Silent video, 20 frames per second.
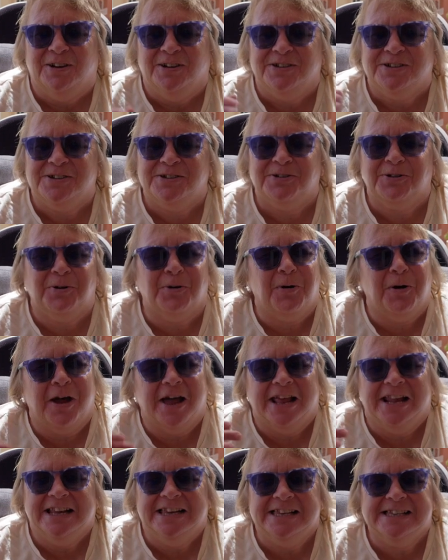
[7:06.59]
So
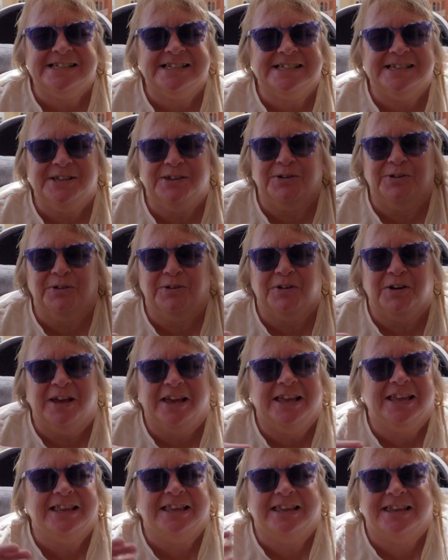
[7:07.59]
I listened to
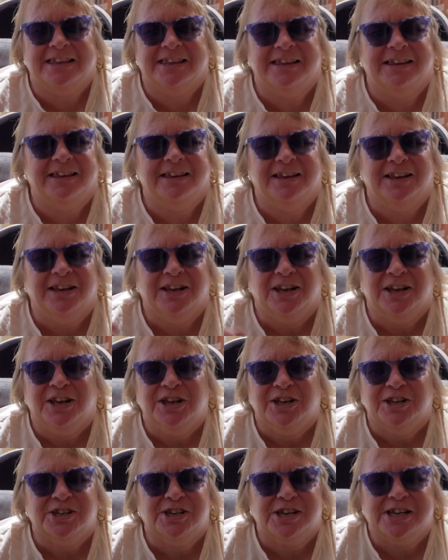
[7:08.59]
it
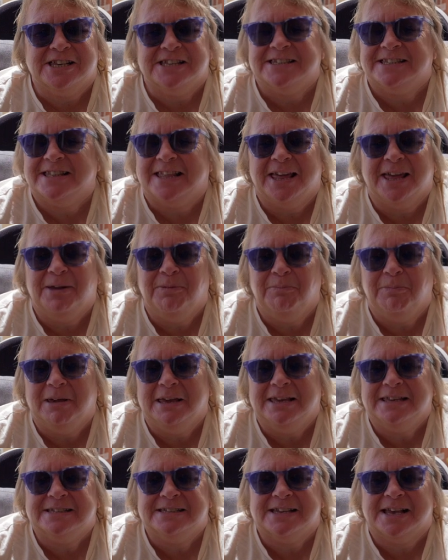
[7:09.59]
just 3
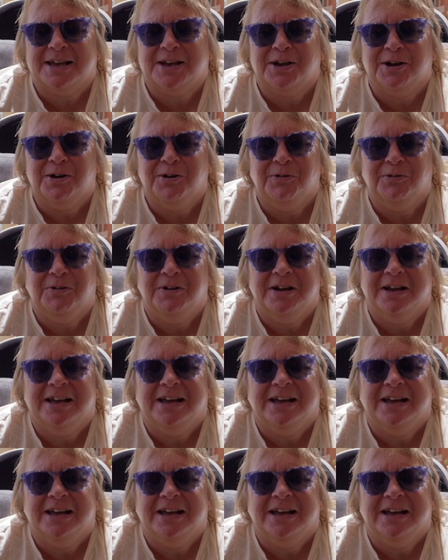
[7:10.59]
weeks ago.